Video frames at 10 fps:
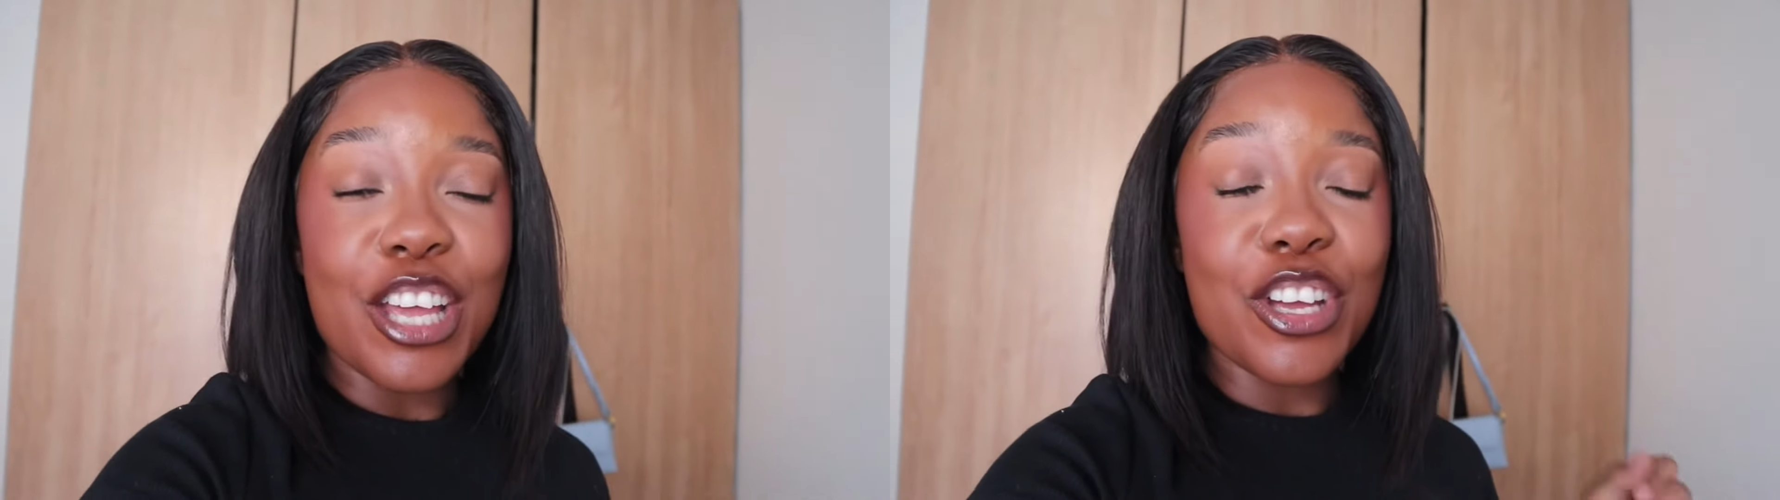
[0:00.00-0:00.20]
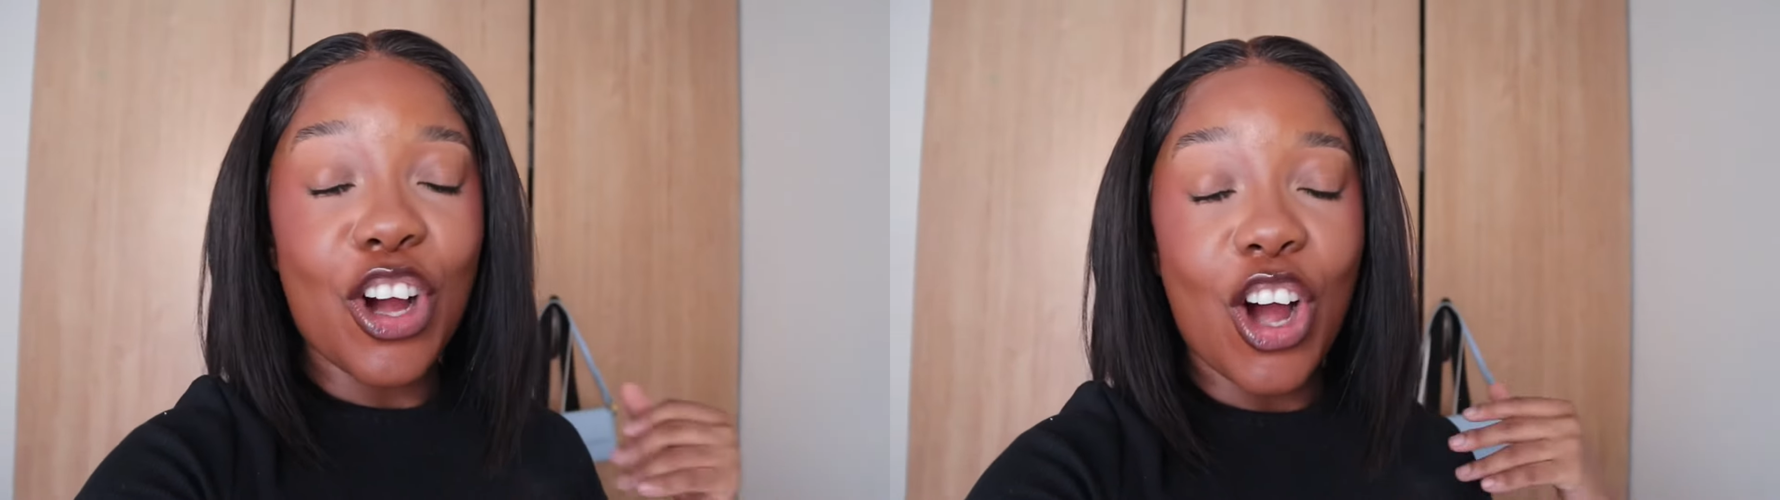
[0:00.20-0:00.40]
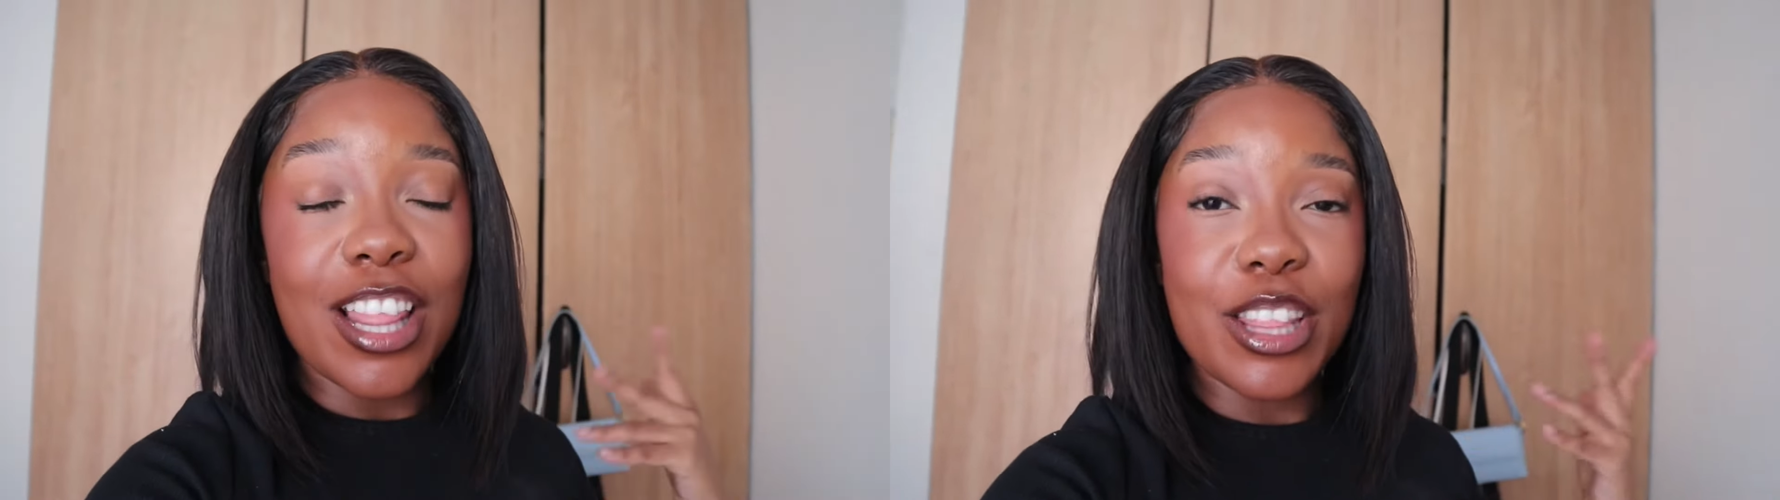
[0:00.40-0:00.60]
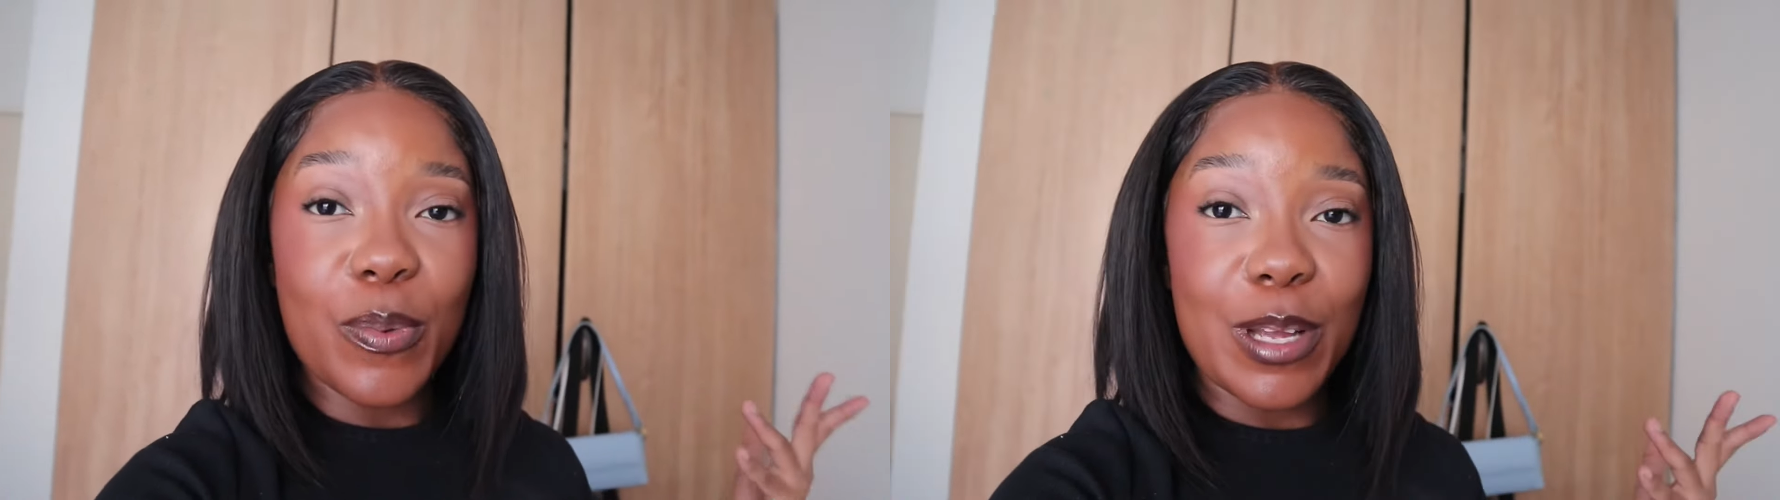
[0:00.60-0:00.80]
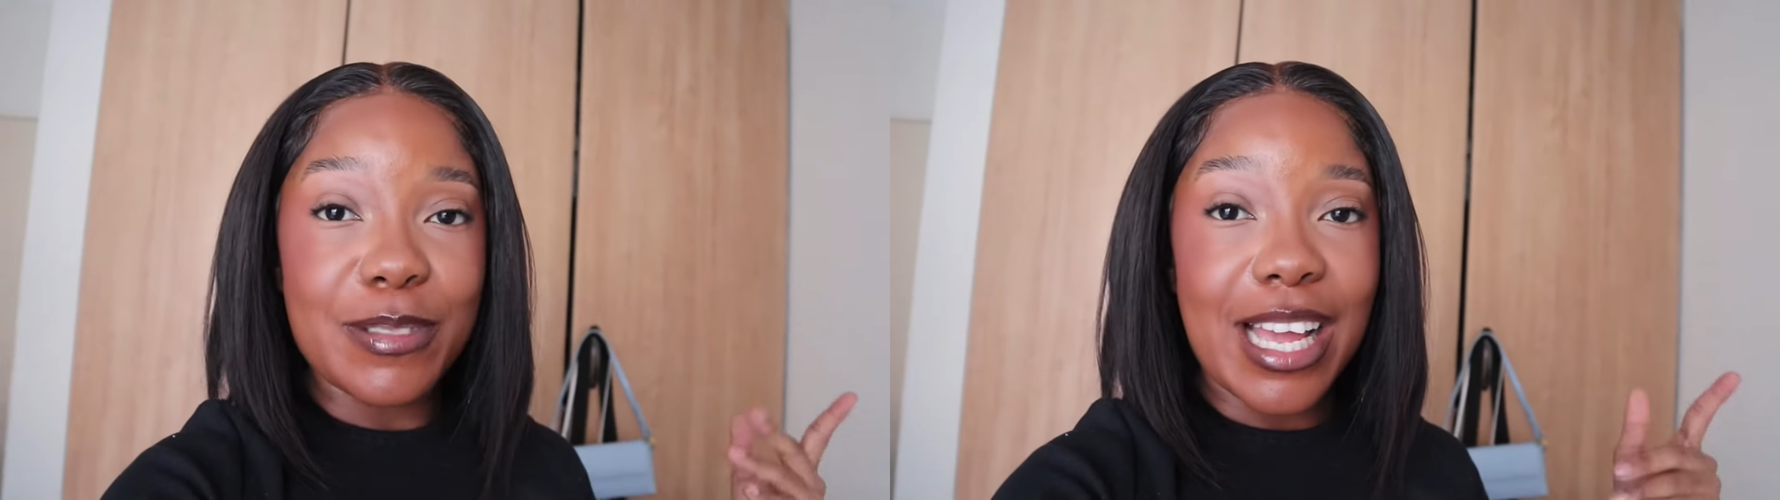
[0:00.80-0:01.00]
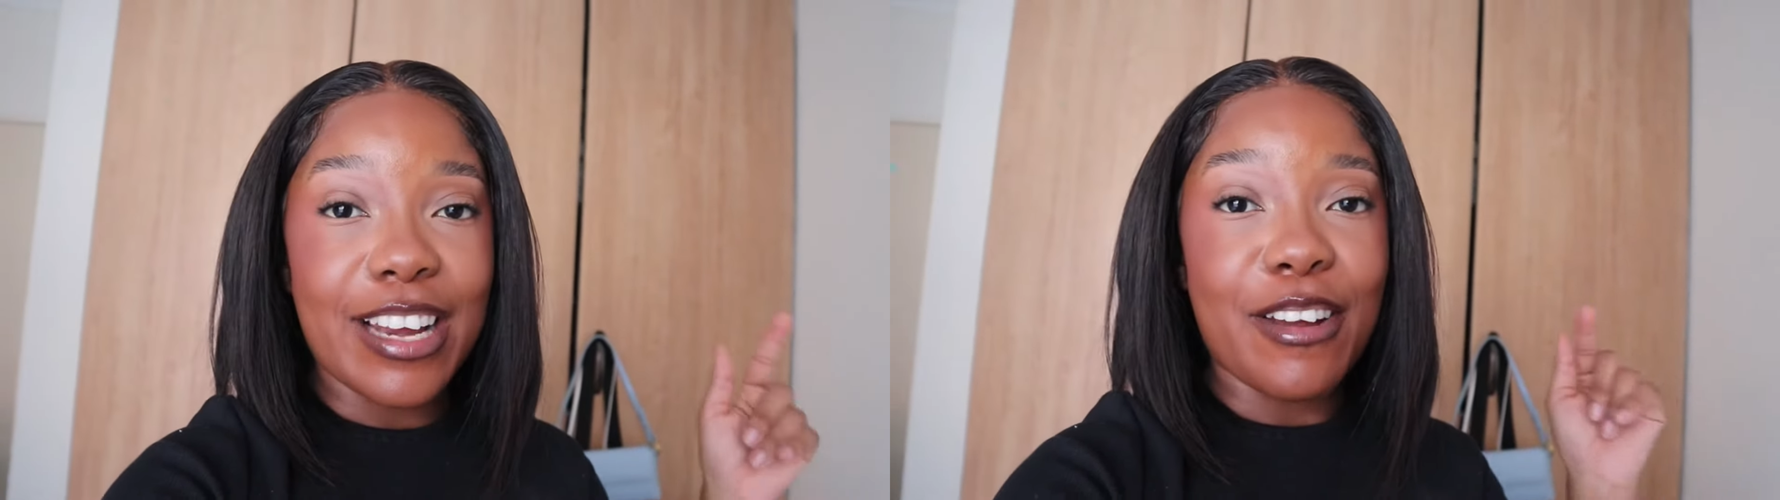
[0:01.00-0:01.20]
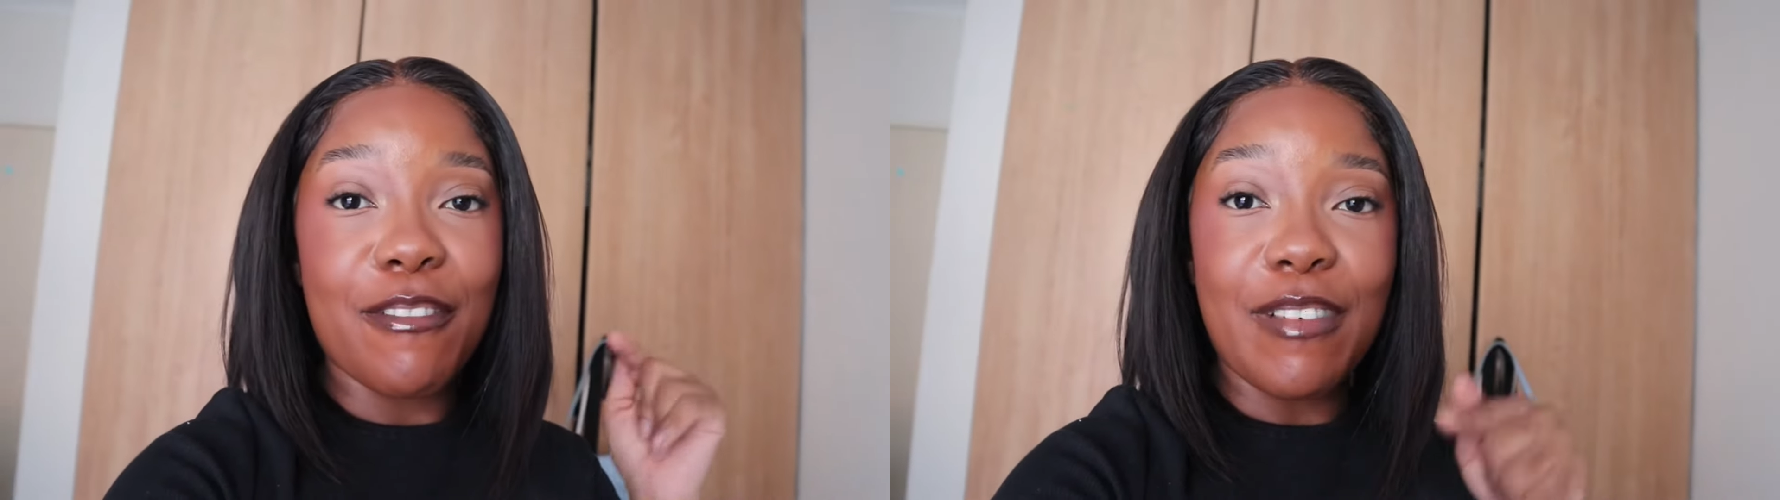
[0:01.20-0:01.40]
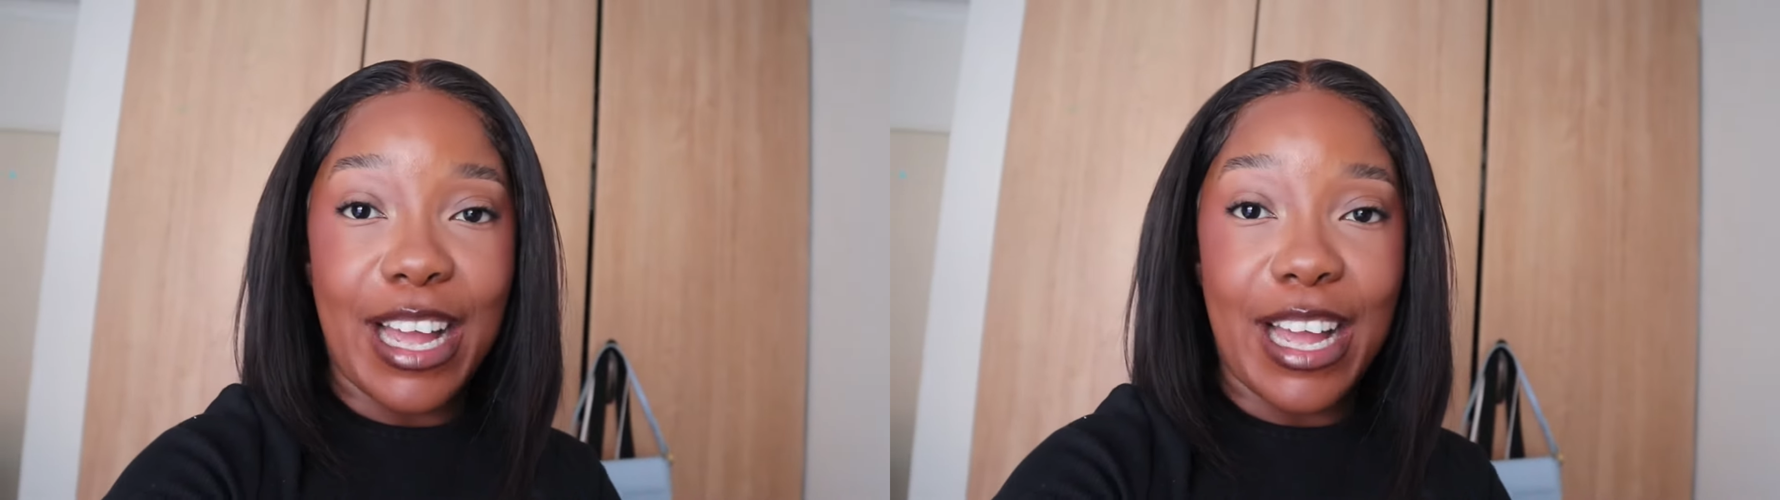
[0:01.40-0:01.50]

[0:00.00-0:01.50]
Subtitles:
you go on the website